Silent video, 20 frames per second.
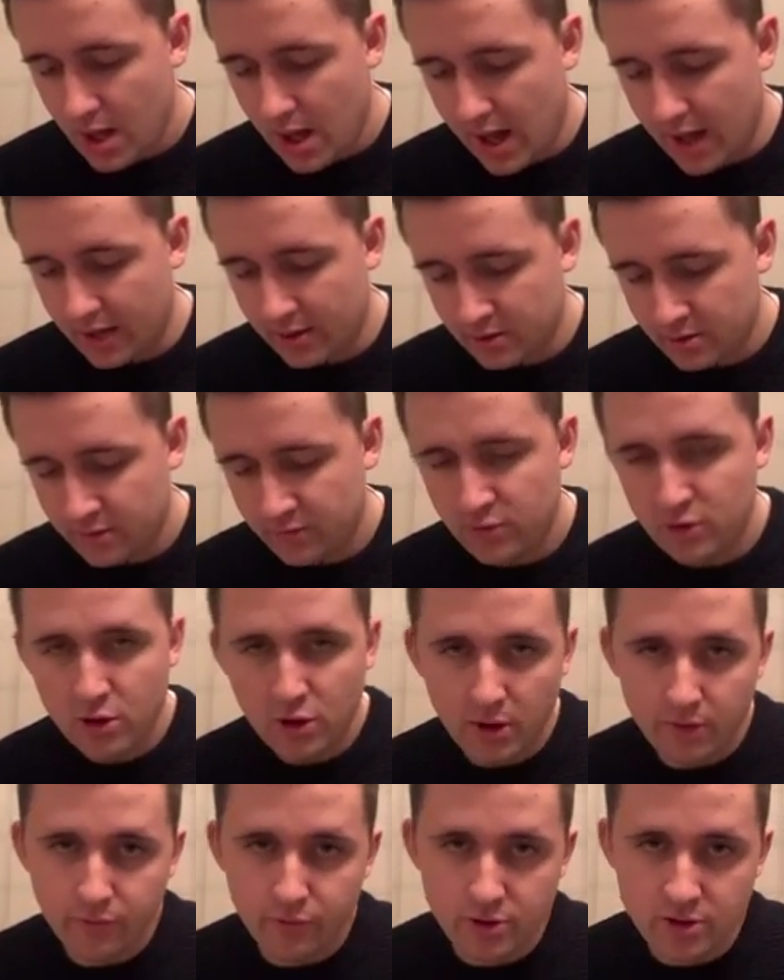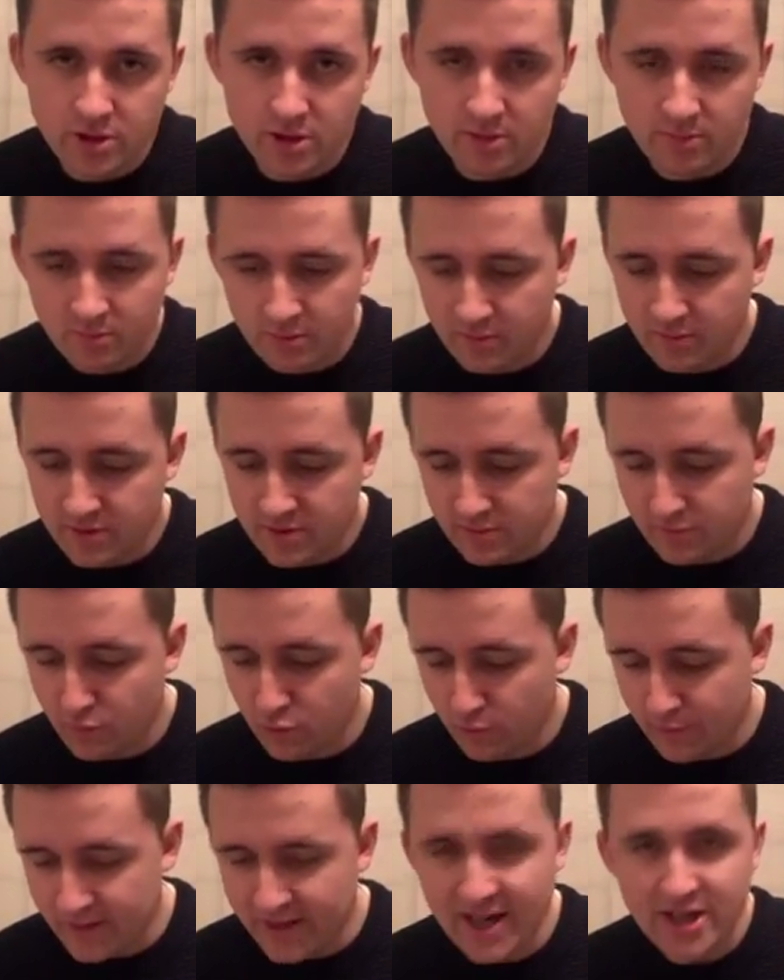And if you go through some of his
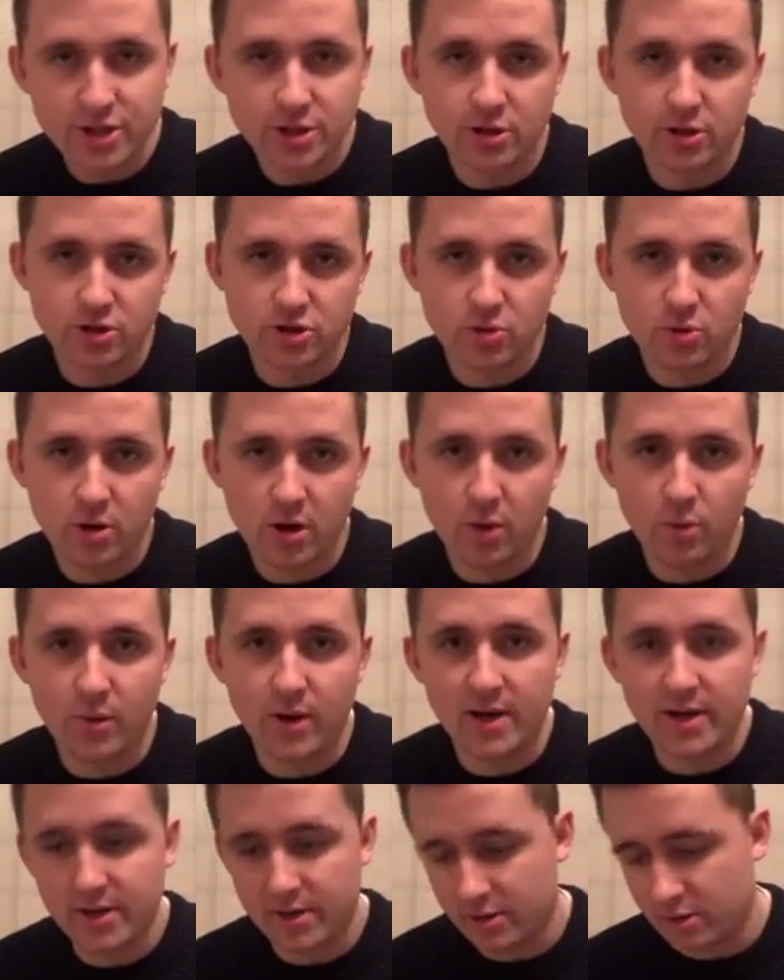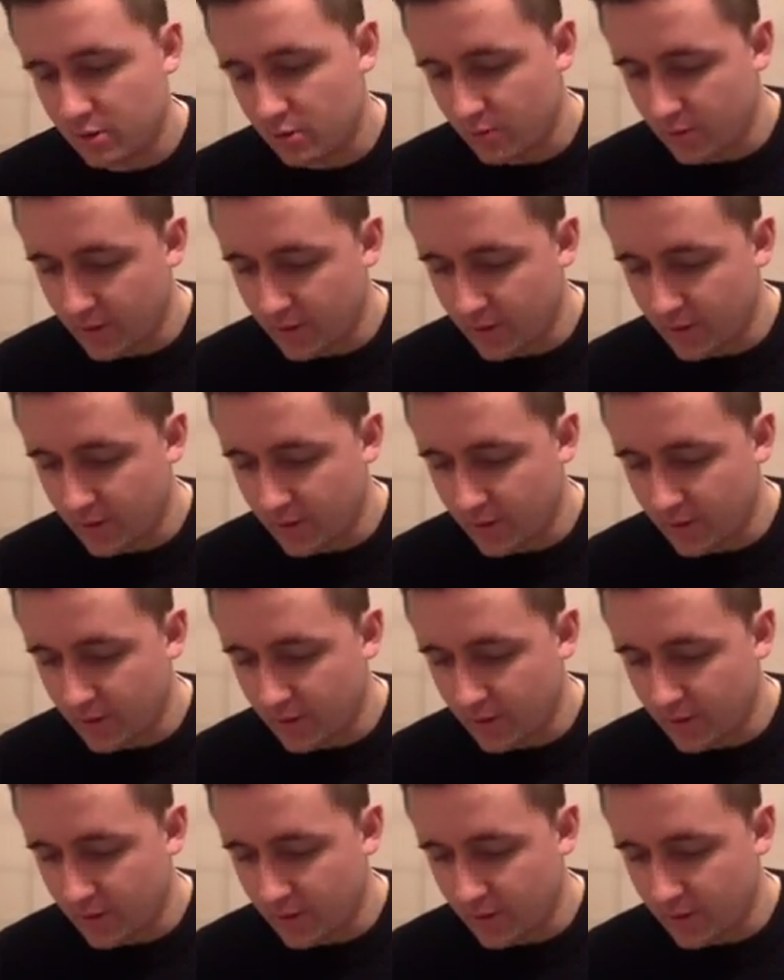form, he actually looks quite well in at the